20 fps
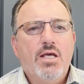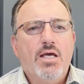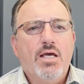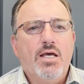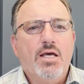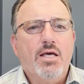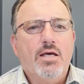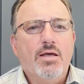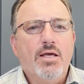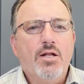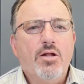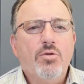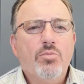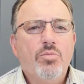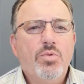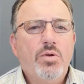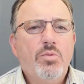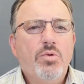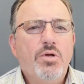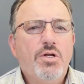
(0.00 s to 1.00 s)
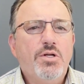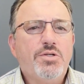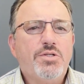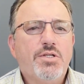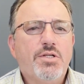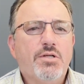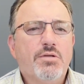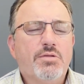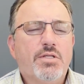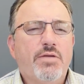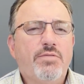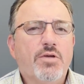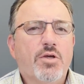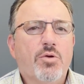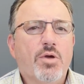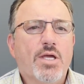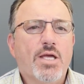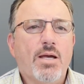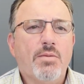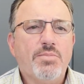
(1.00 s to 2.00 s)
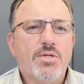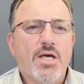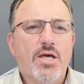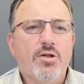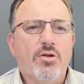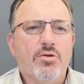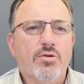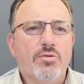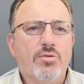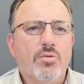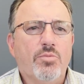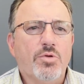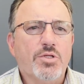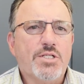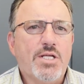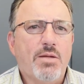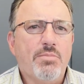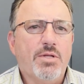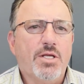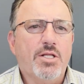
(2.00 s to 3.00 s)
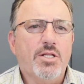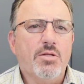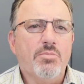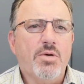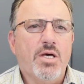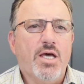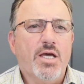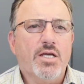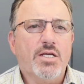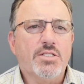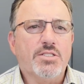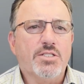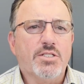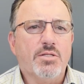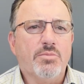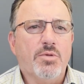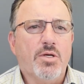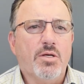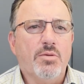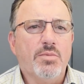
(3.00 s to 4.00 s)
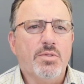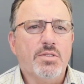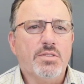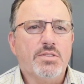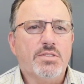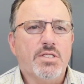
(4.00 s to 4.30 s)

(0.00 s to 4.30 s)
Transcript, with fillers: uh, and I, we wanted to give you a quick update on what's happening in the markets at the moment.